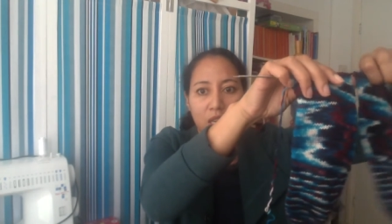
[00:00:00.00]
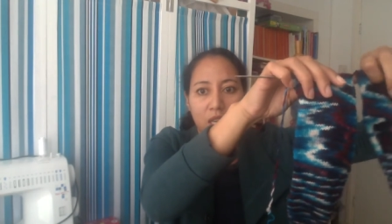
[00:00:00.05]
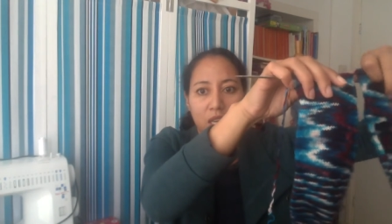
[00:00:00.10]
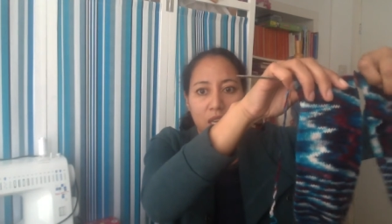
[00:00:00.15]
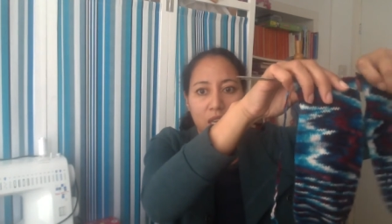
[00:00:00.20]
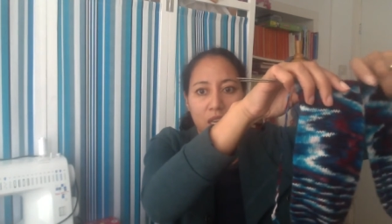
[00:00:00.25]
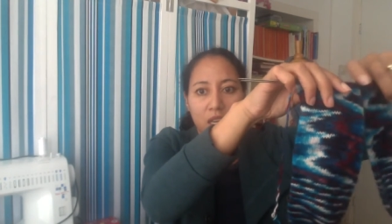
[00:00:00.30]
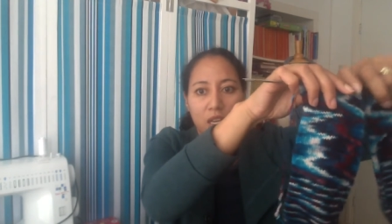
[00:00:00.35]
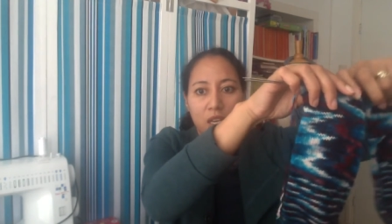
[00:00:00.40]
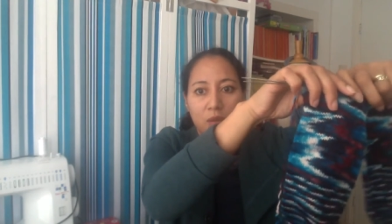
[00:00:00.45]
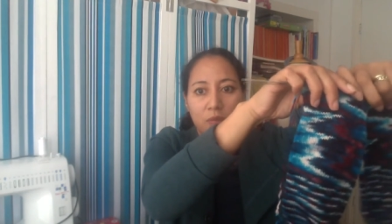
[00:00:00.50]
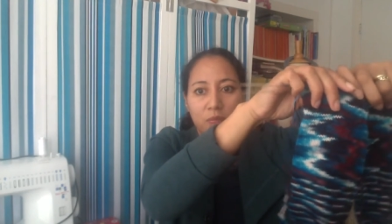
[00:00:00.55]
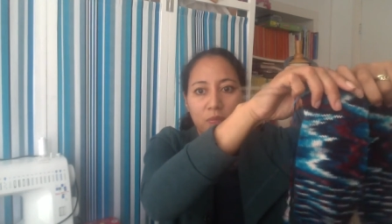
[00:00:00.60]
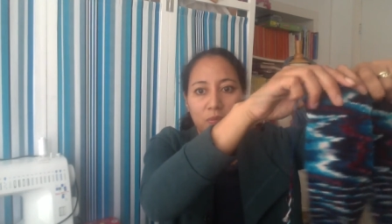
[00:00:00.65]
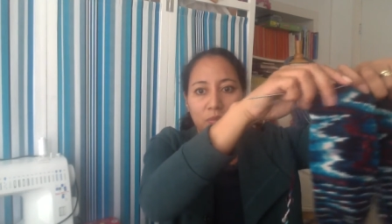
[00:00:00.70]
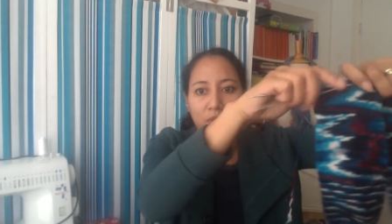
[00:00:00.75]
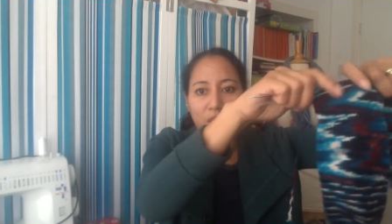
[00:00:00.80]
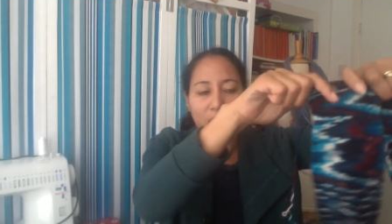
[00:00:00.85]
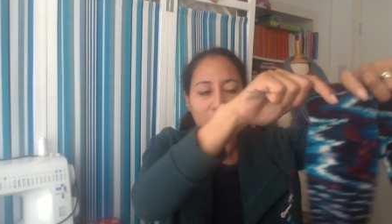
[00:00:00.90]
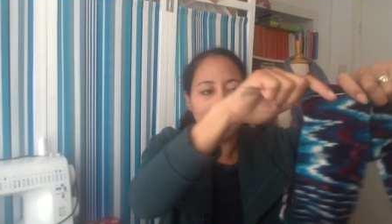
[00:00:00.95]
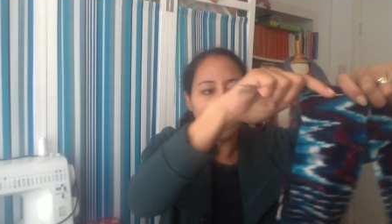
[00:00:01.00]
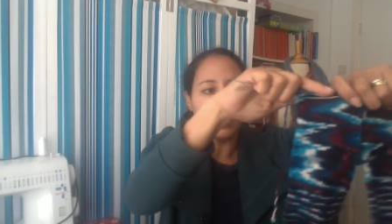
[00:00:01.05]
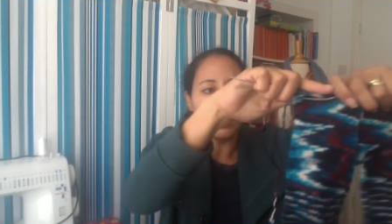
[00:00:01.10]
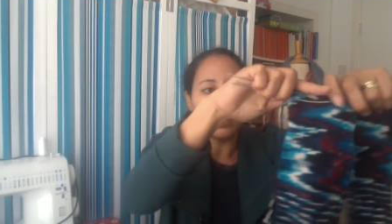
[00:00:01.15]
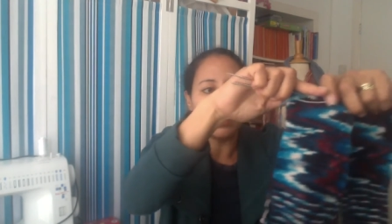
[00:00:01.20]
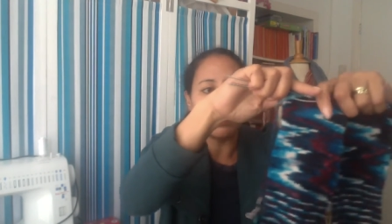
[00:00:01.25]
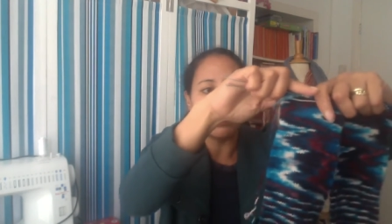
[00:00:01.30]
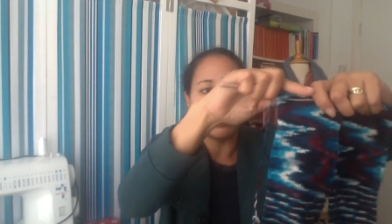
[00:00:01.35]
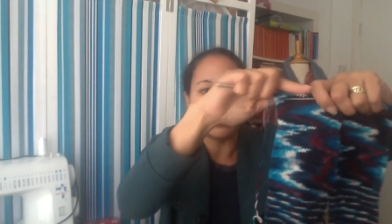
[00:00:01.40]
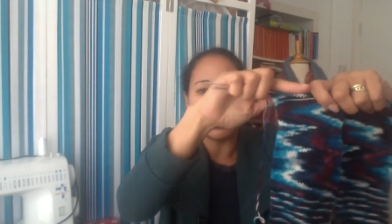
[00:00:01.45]
And this
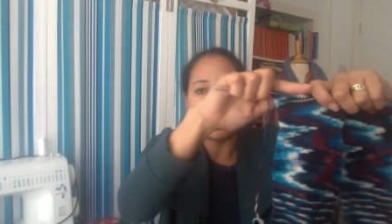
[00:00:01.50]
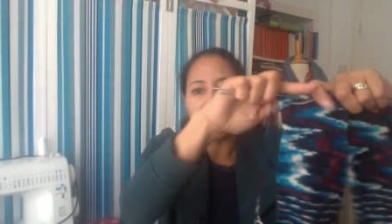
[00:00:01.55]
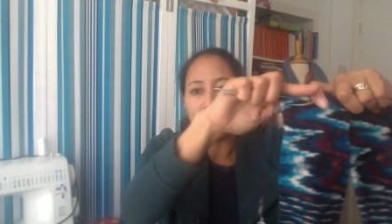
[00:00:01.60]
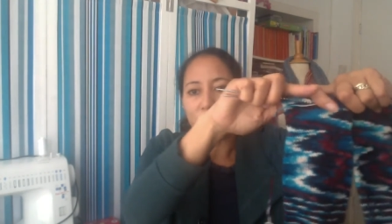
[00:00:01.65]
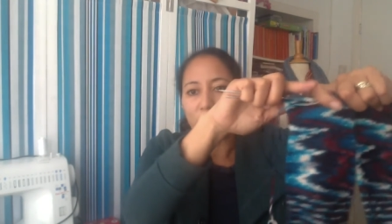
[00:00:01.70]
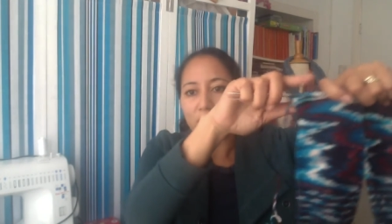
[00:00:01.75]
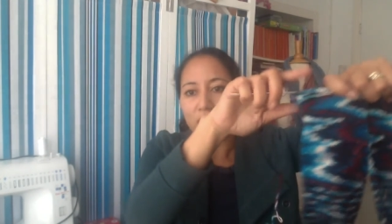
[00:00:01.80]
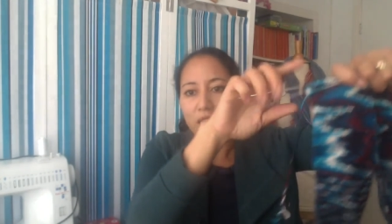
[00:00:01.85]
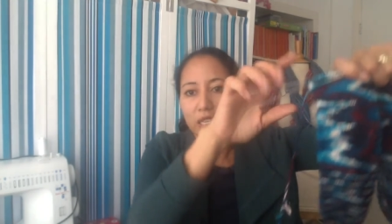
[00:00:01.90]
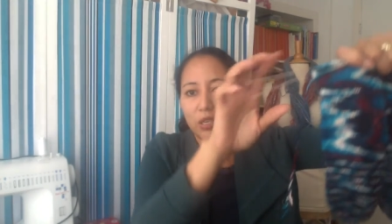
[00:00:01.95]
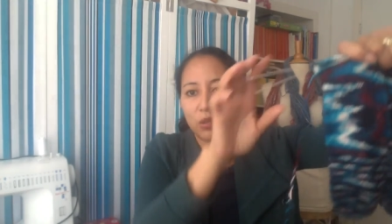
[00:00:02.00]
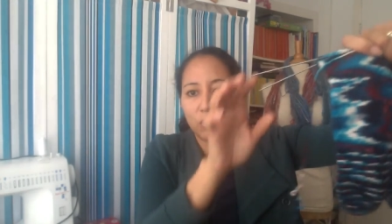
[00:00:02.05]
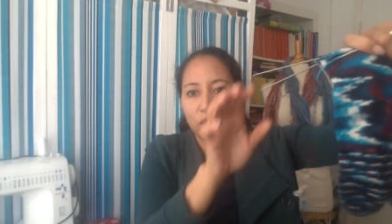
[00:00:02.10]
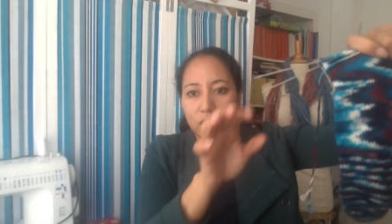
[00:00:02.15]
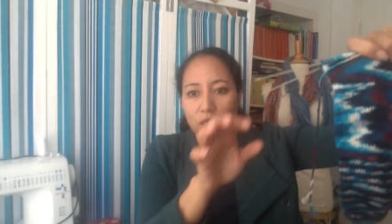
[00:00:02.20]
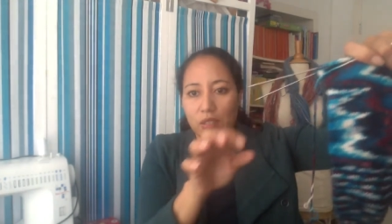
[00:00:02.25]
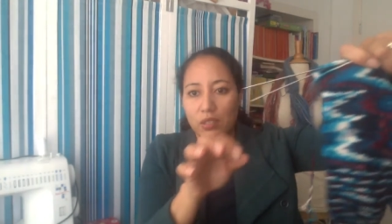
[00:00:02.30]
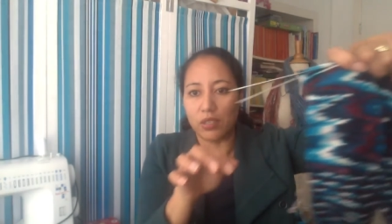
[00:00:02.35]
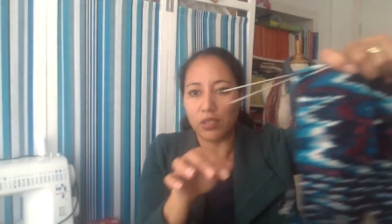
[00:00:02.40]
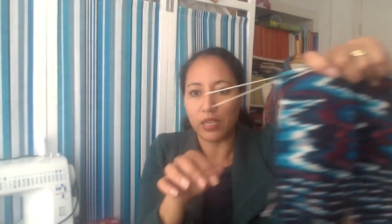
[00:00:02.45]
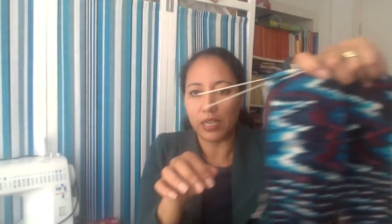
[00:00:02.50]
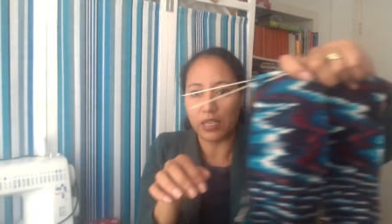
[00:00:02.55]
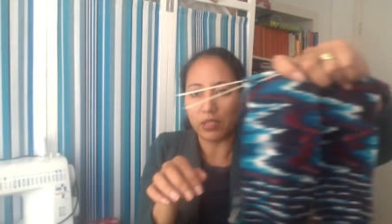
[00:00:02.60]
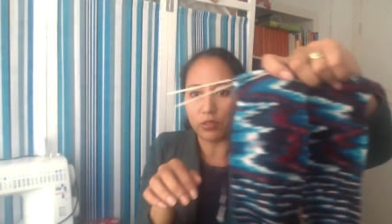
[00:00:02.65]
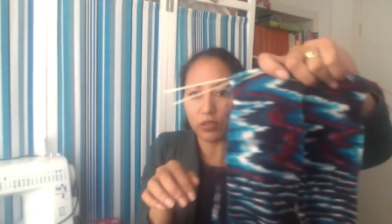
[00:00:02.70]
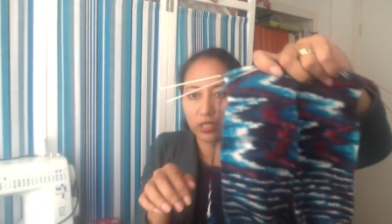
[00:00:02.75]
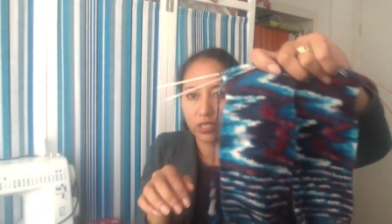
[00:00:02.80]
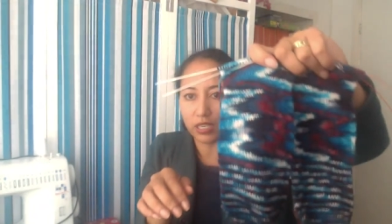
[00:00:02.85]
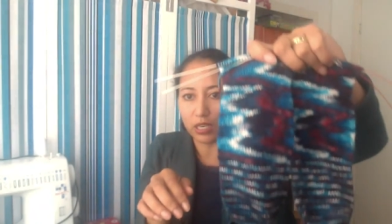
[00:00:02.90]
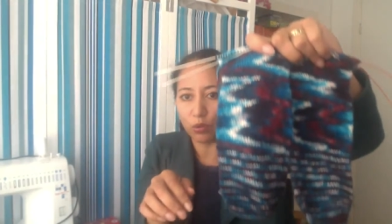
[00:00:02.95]
is very interesting
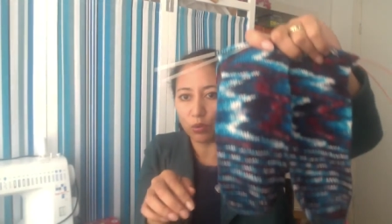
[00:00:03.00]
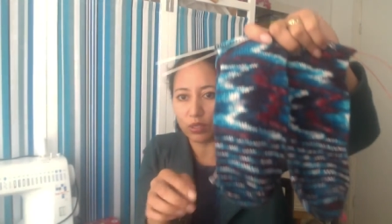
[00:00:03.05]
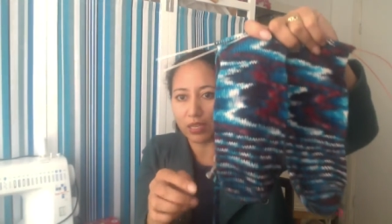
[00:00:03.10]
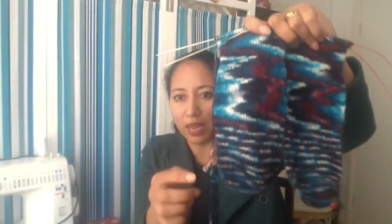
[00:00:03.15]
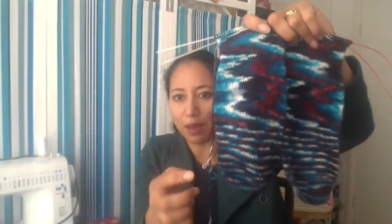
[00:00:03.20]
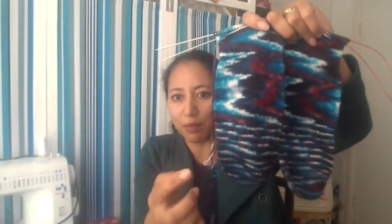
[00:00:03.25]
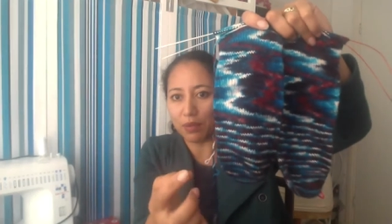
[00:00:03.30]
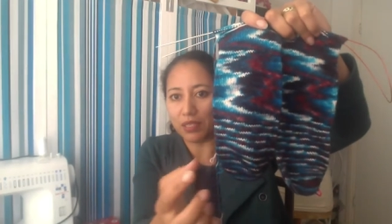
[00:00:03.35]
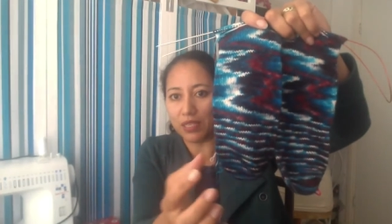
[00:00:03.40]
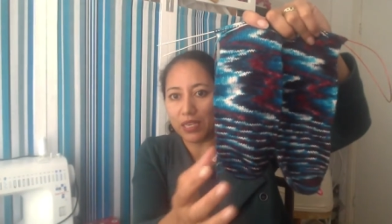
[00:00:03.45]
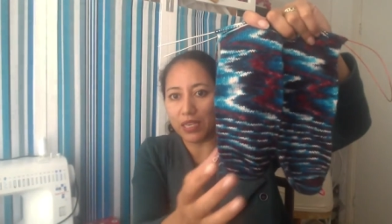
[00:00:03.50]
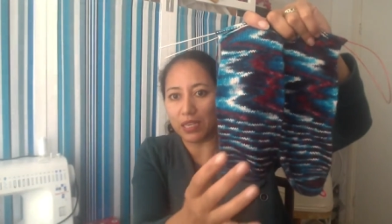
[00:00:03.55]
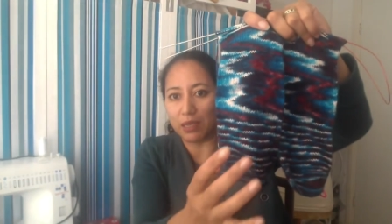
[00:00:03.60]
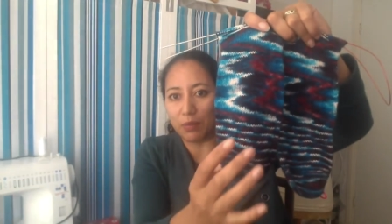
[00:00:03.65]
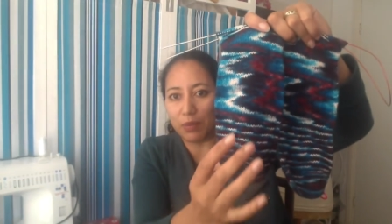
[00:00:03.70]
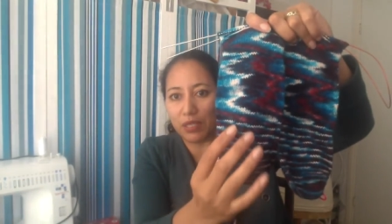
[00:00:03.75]
what happened here,